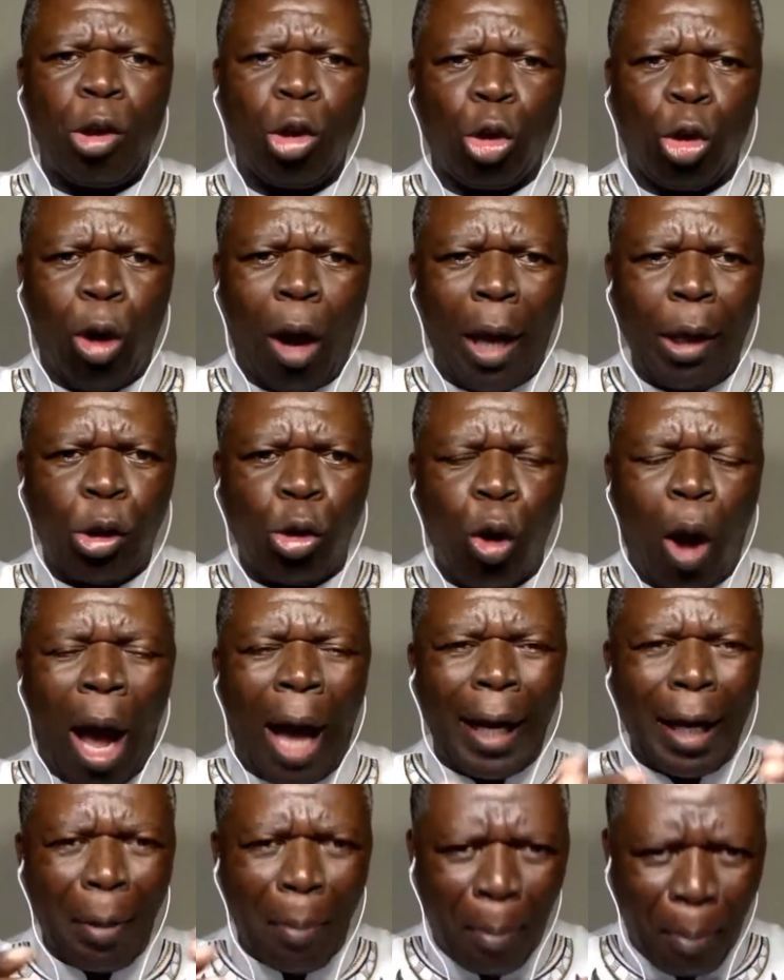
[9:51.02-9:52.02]
try to
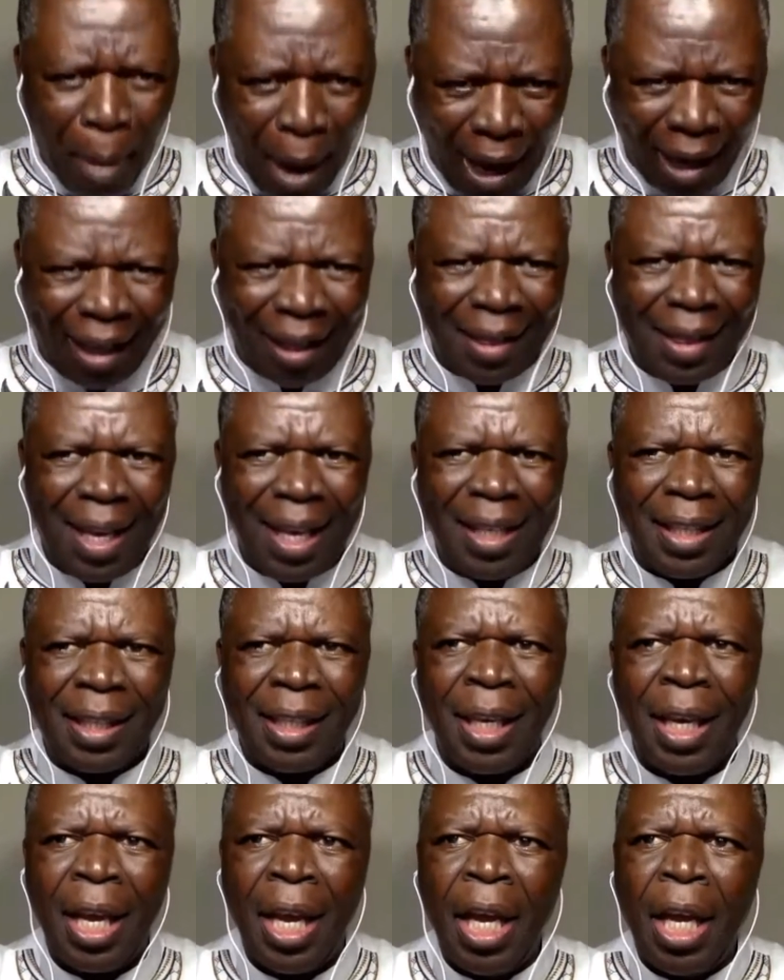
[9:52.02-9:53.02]
unpack
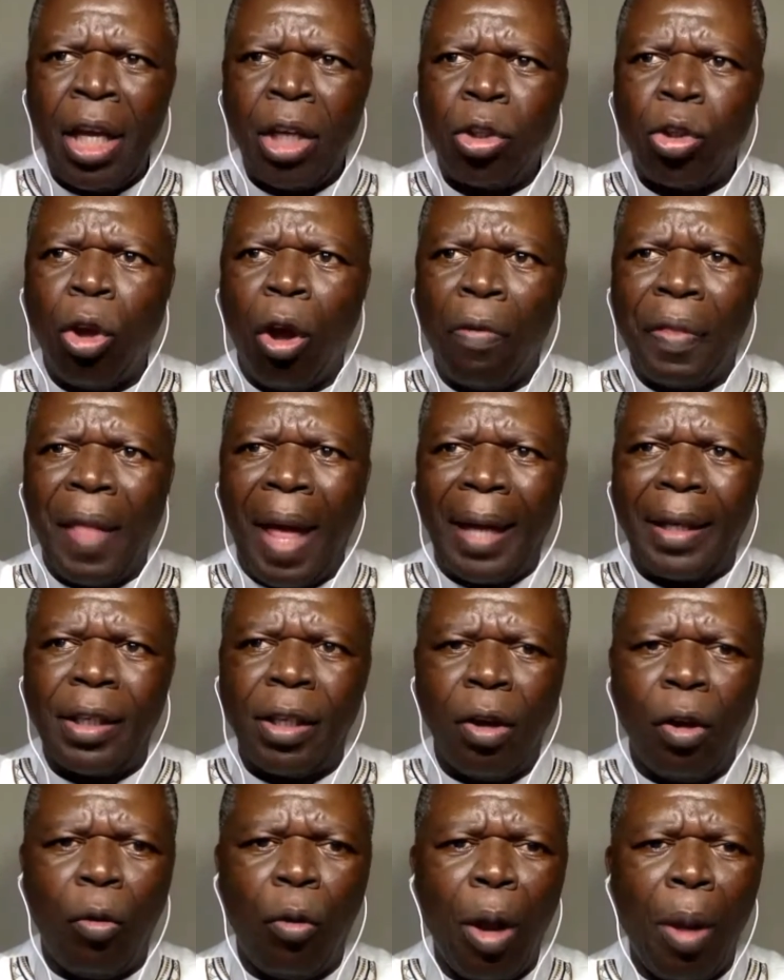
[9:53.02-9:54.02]
this so
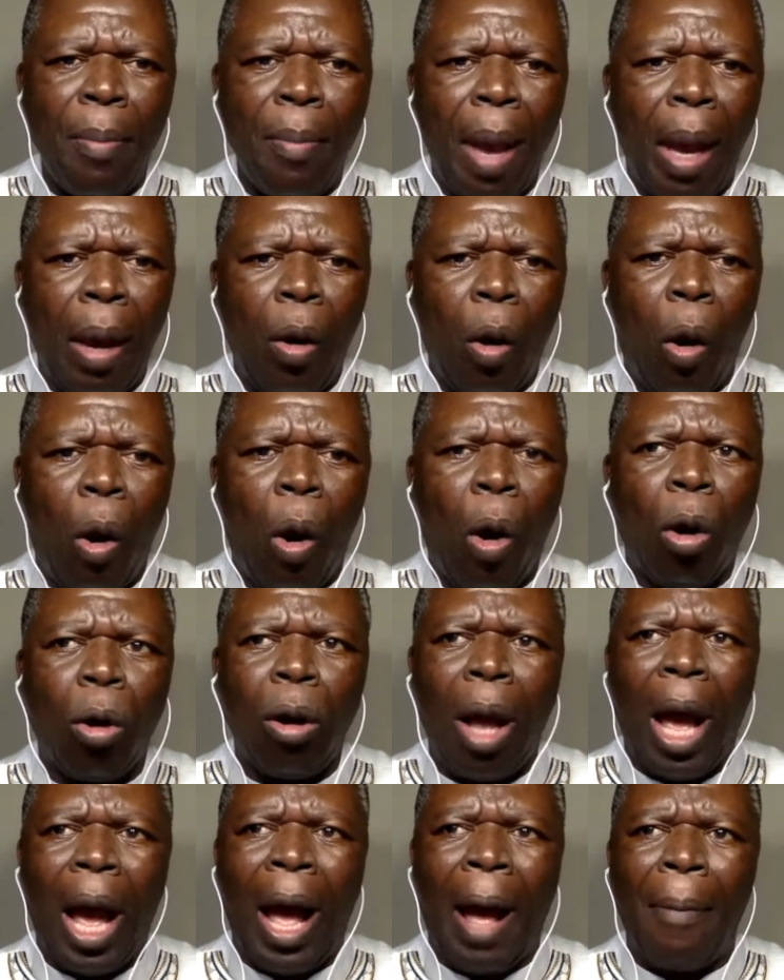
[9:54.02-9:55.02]
that we may
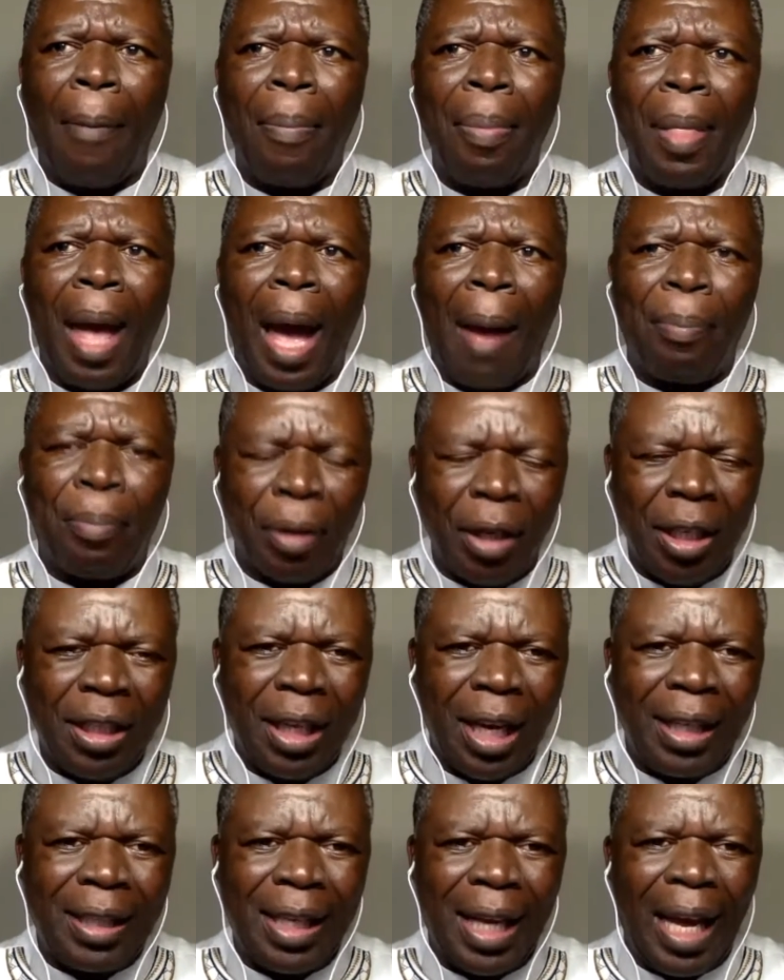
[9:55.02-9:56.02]
all
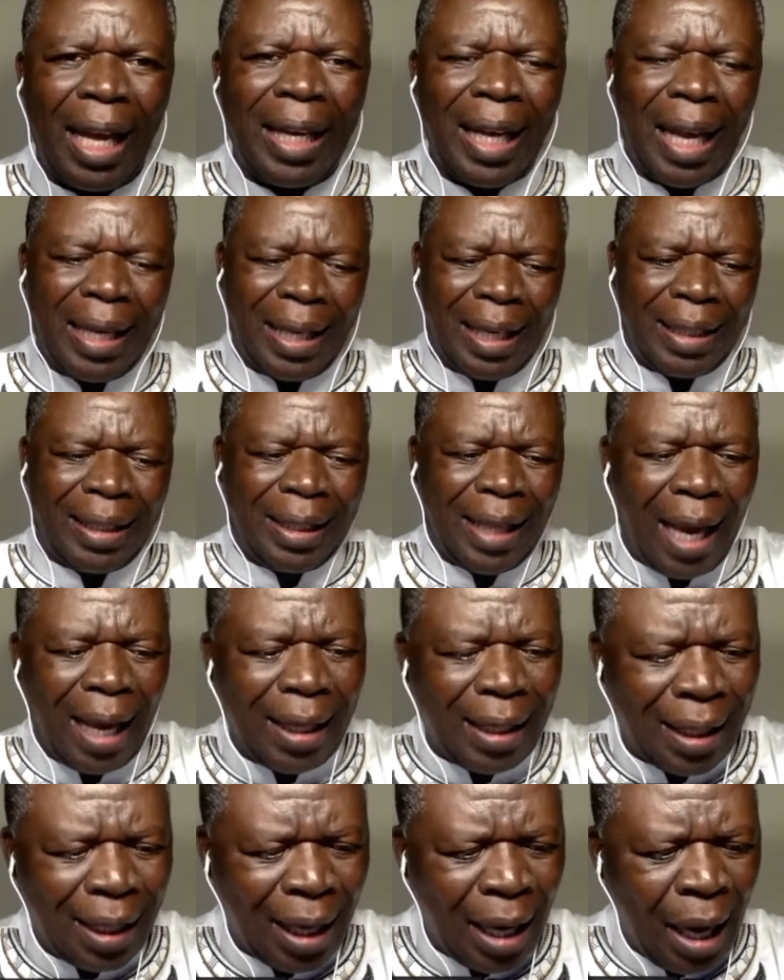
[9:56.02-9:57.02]
appreciate and
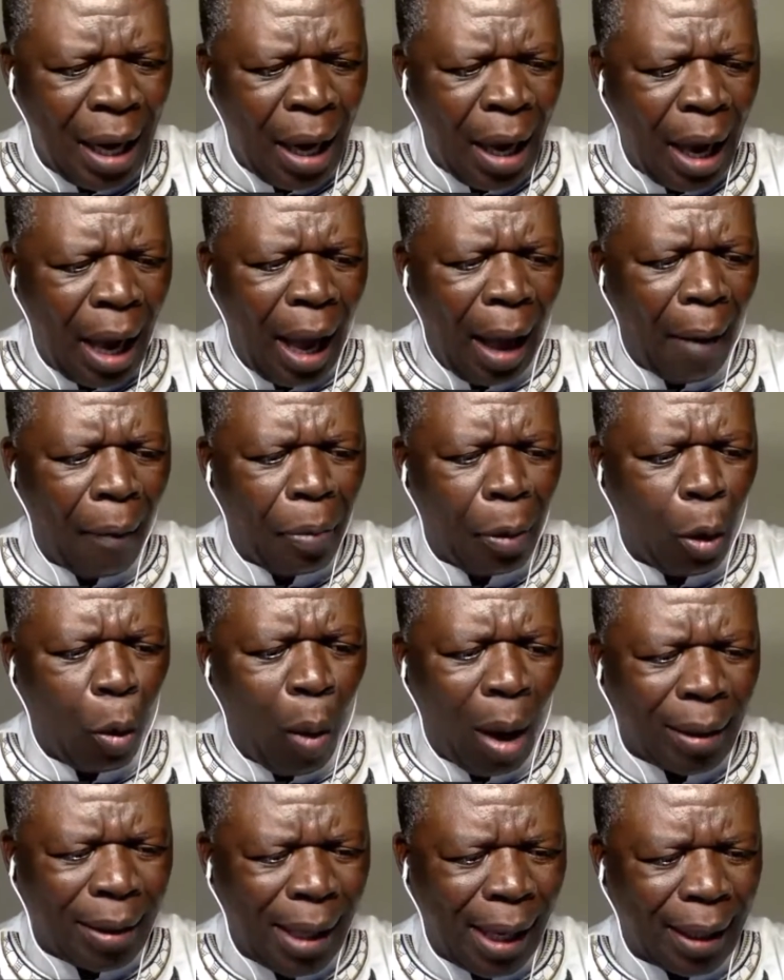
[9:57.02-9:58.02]
understand
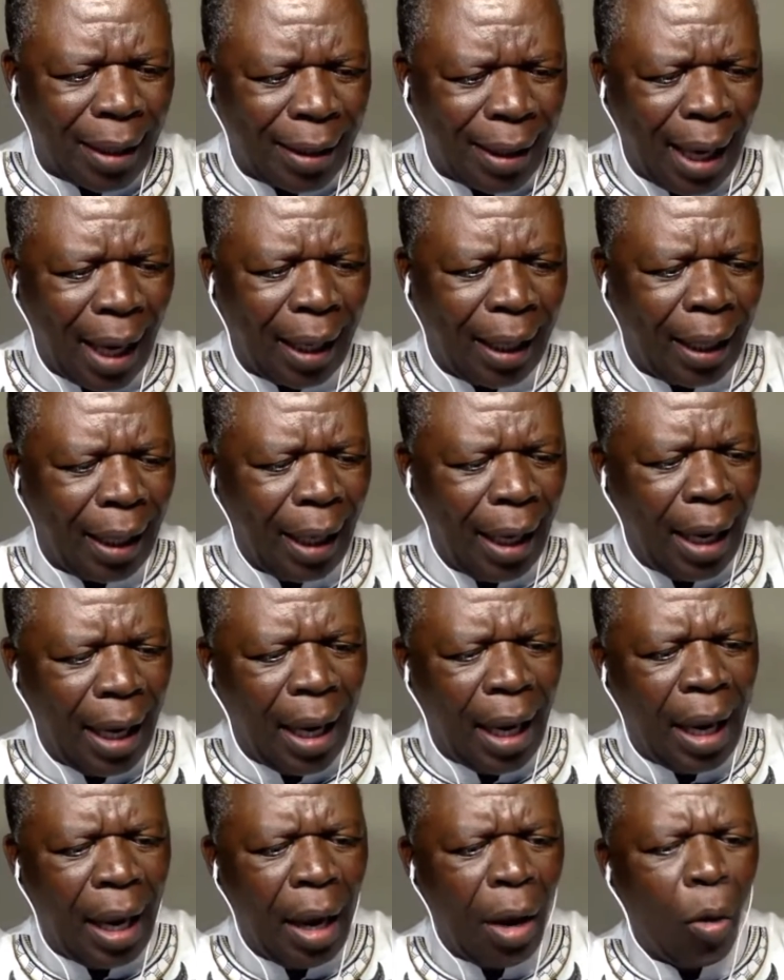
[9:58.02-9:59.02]
what
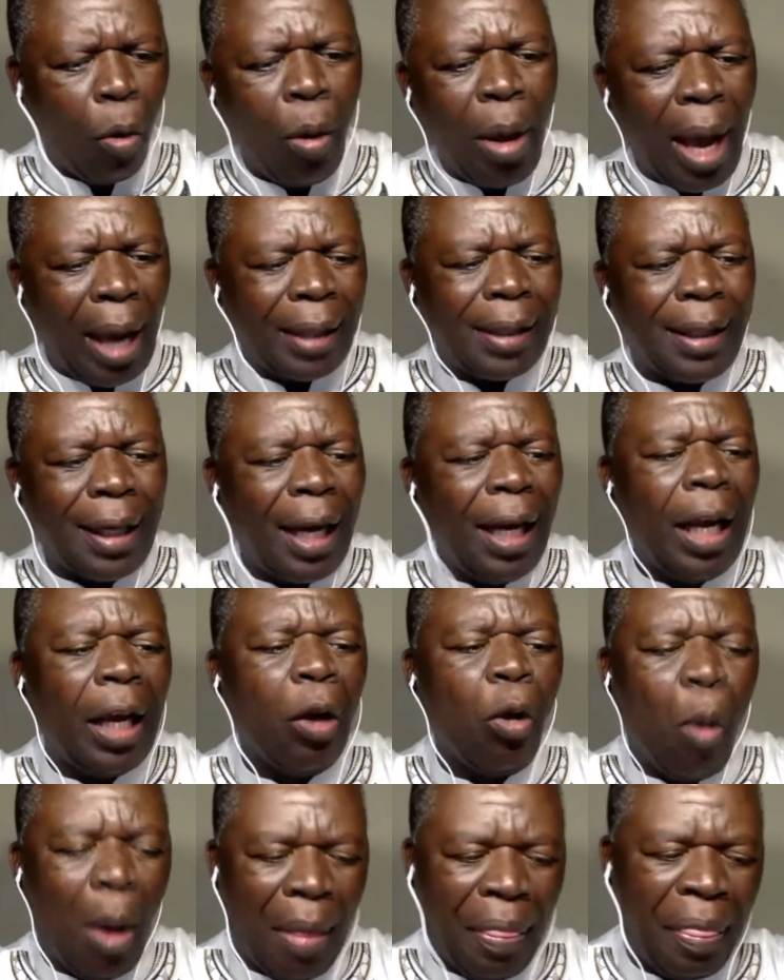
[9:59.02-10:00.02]
exactly we are
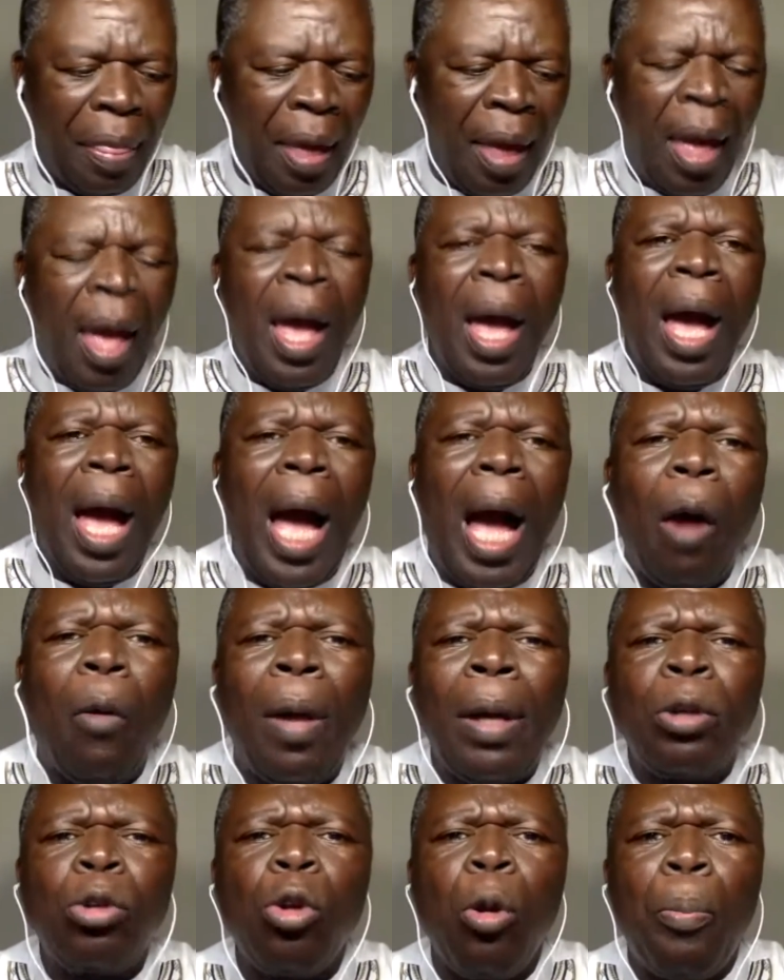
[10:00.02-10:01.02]
dealing with. I
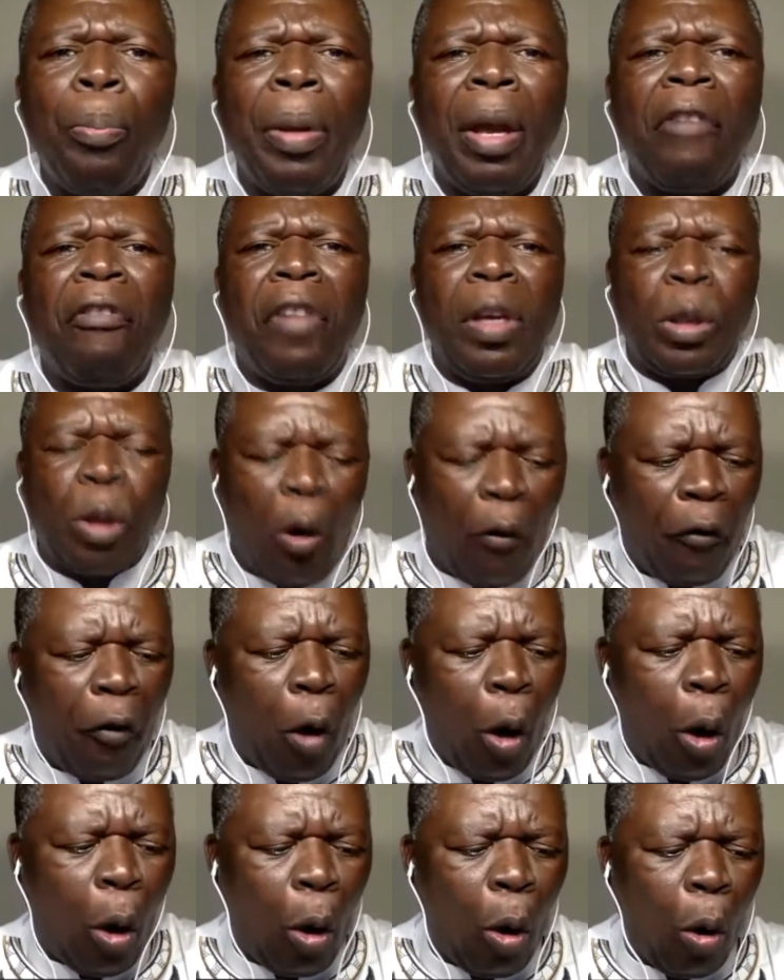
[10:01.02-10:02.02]
want to pick, first of
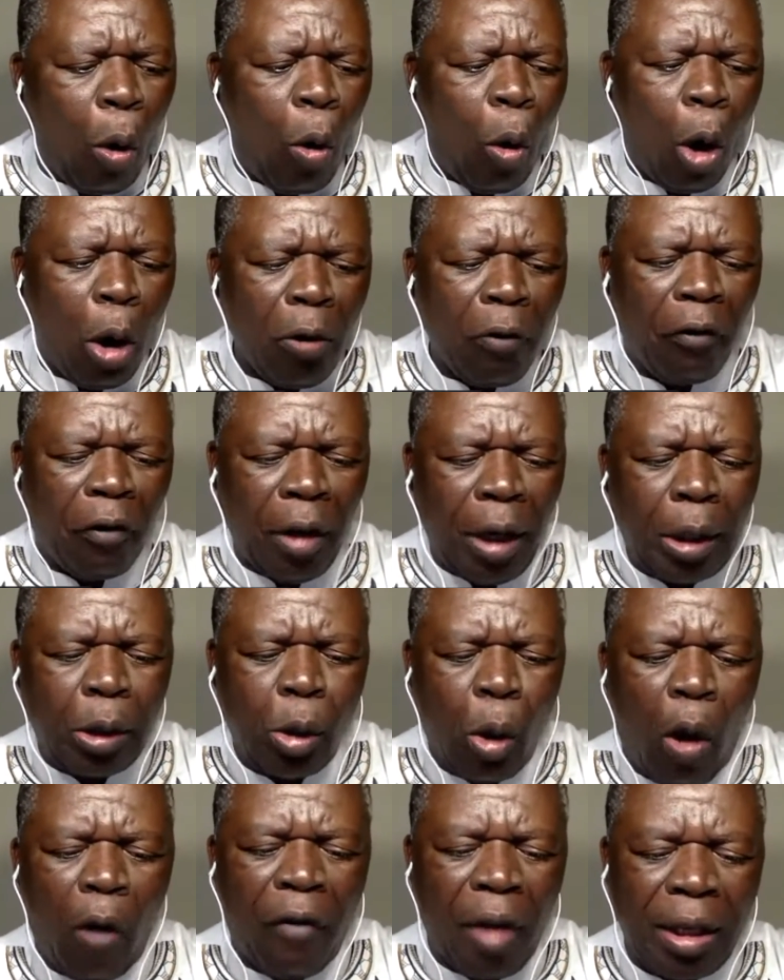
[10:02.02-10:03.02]
all,
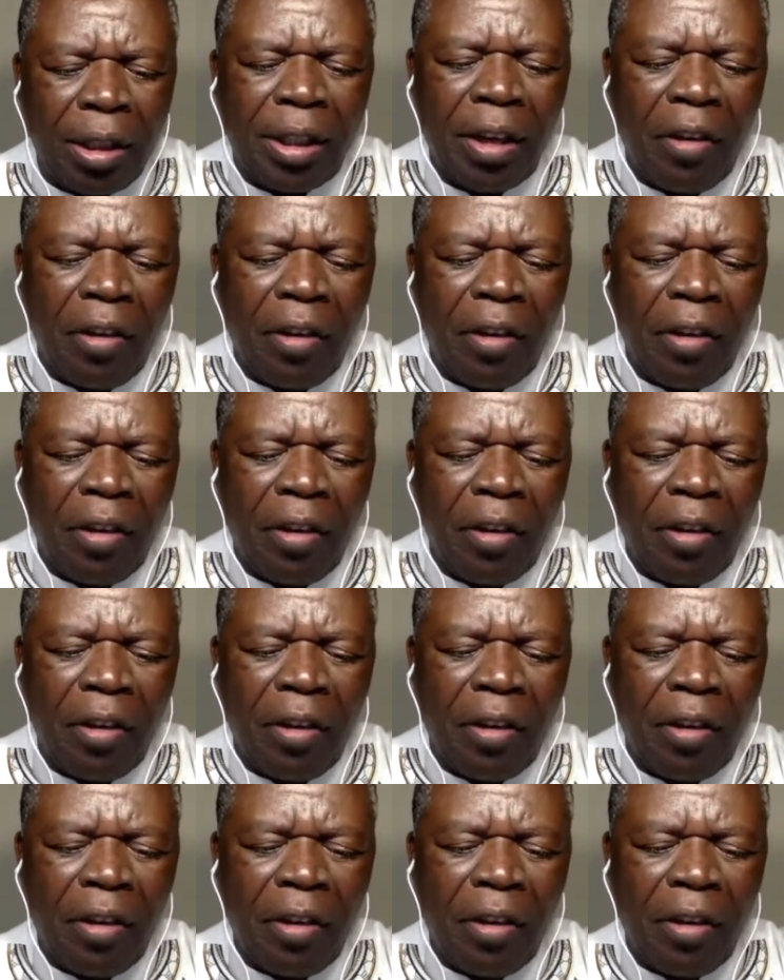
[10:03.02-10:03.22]
conflict over